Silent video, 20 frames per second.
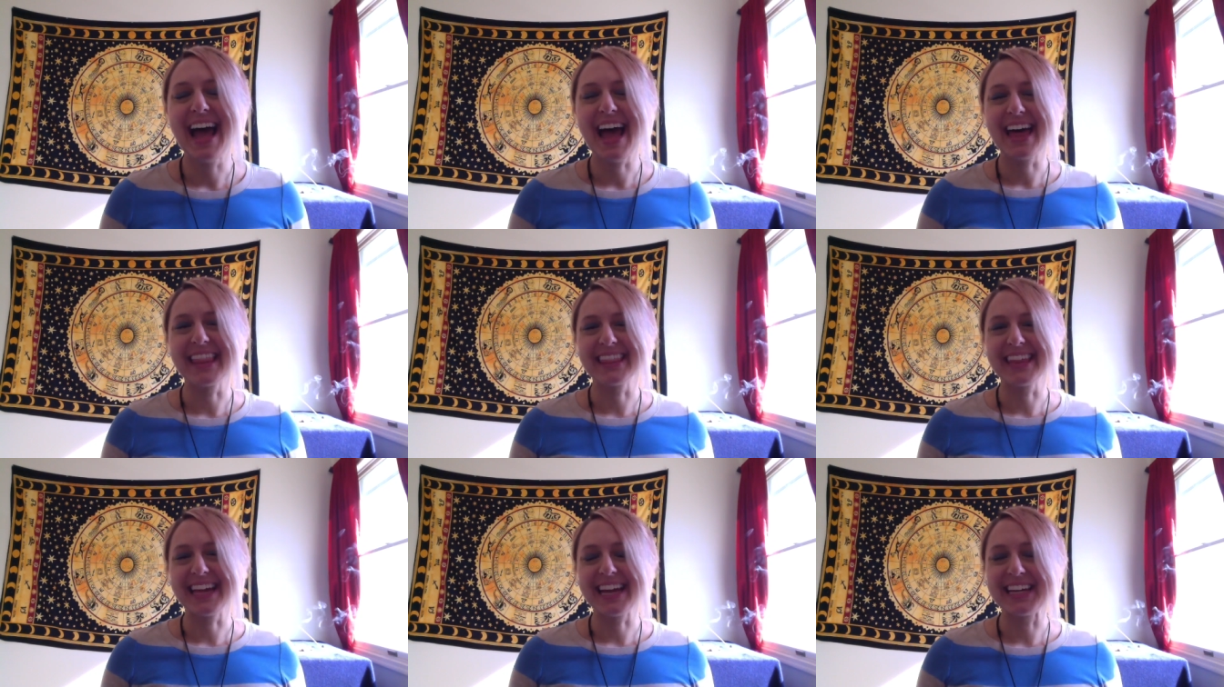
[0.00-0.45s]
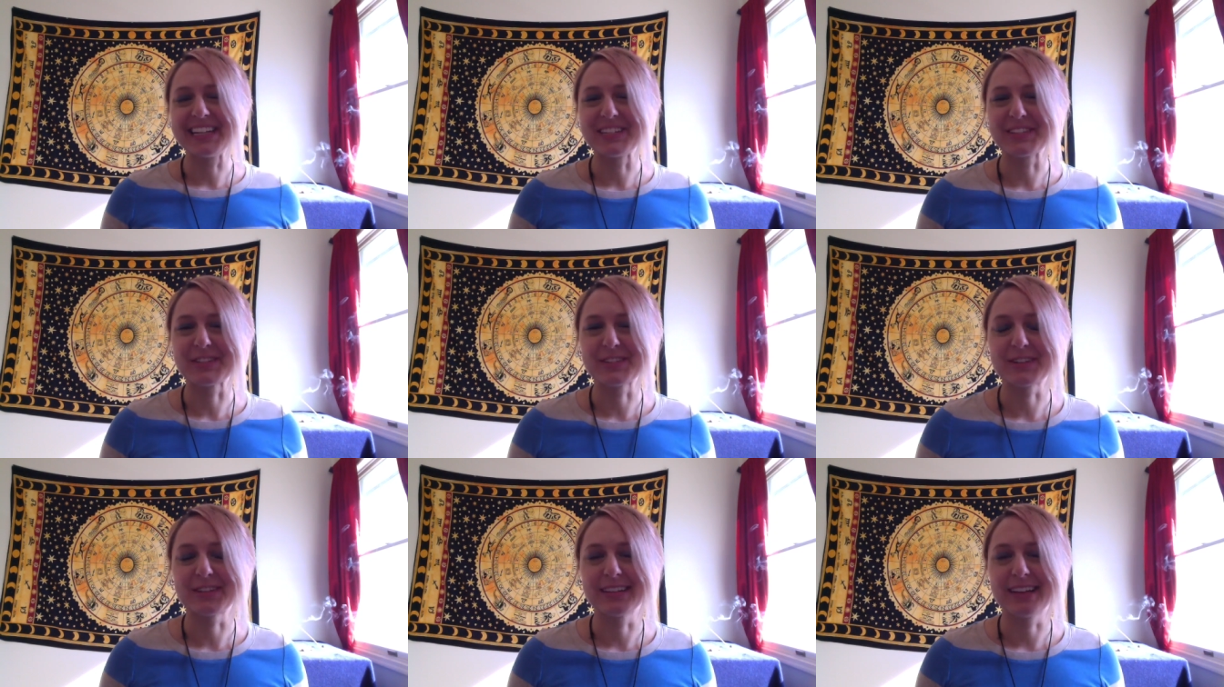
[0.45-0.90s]
and the
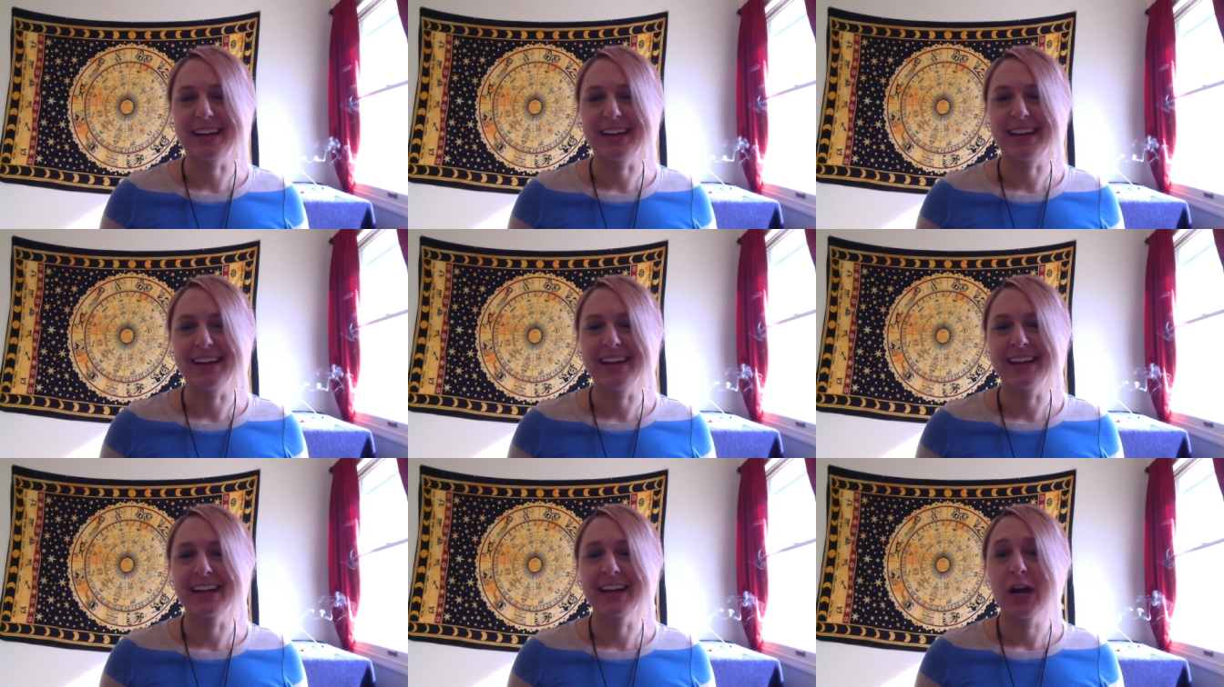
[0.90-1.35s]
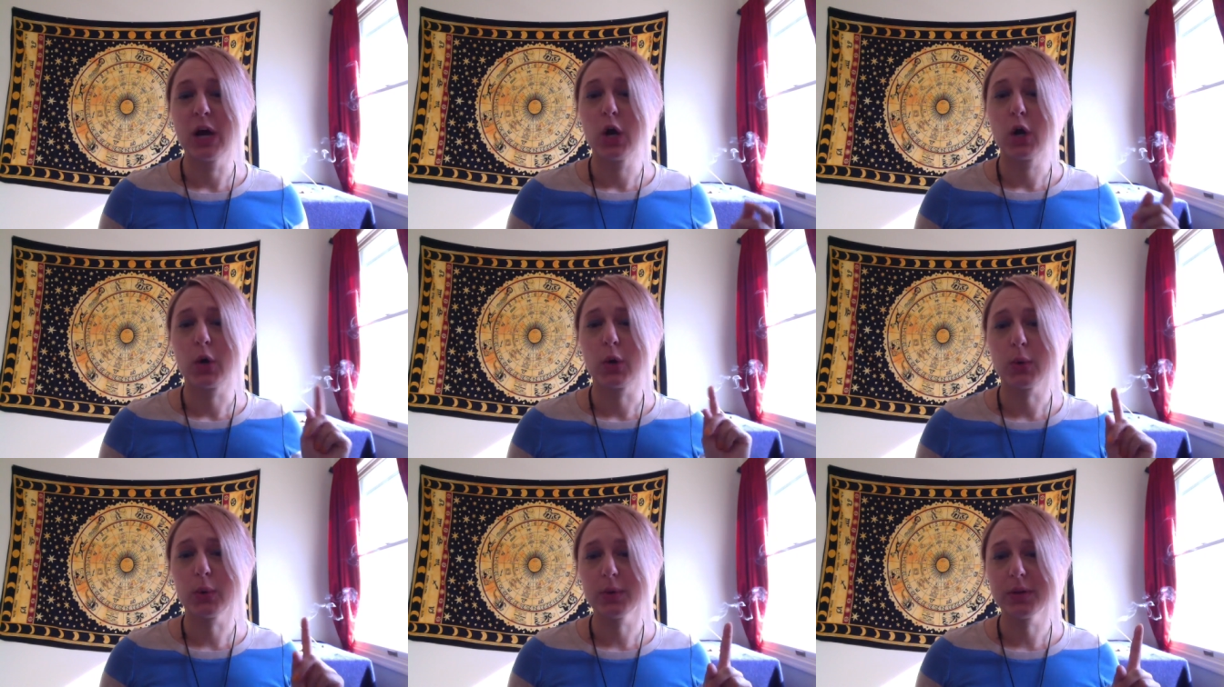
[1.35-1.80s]
angels are like,
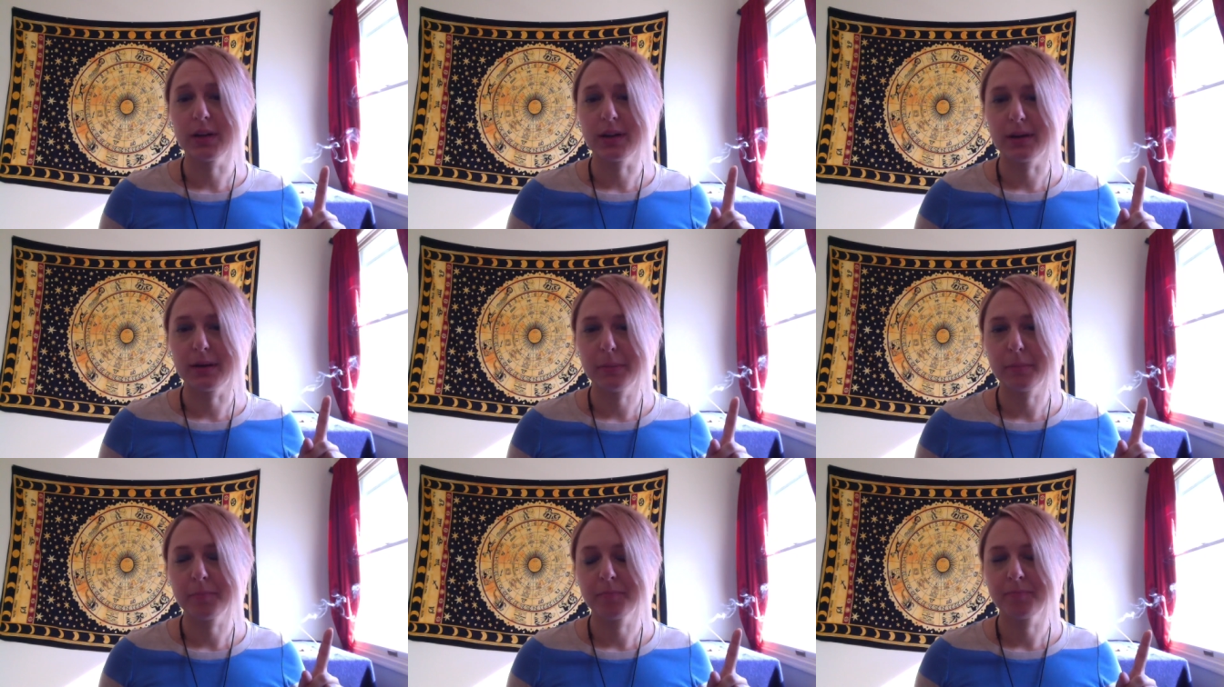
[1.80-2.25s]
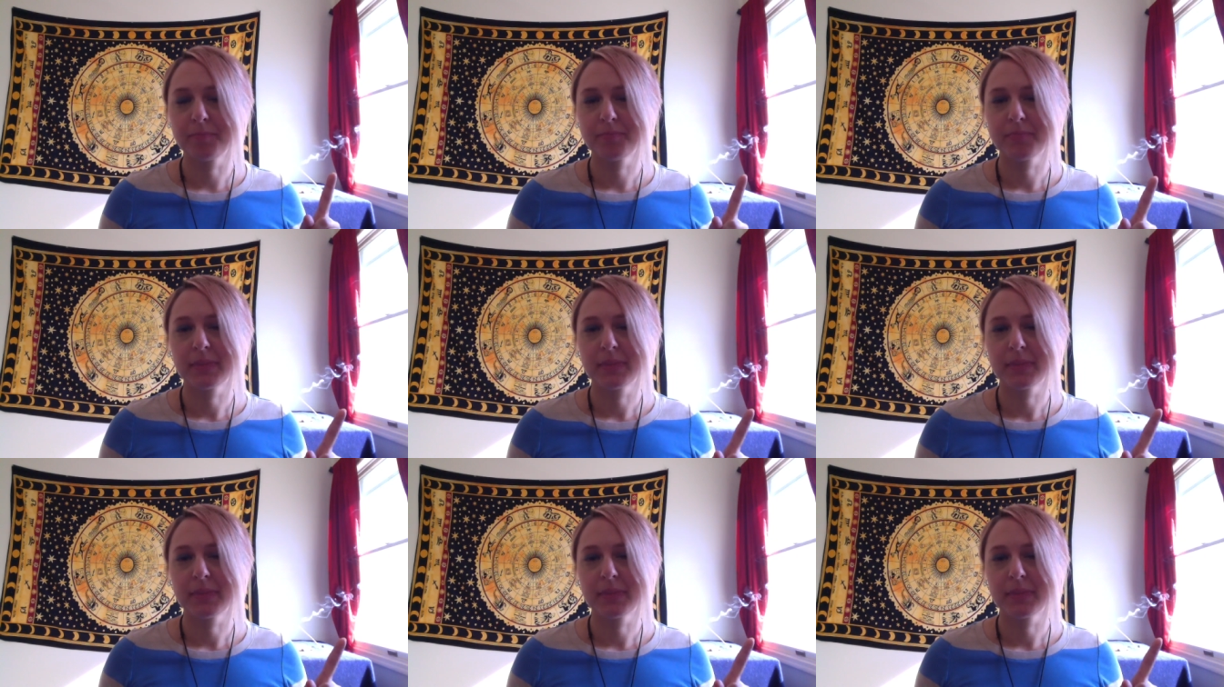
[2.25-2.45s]
hold up.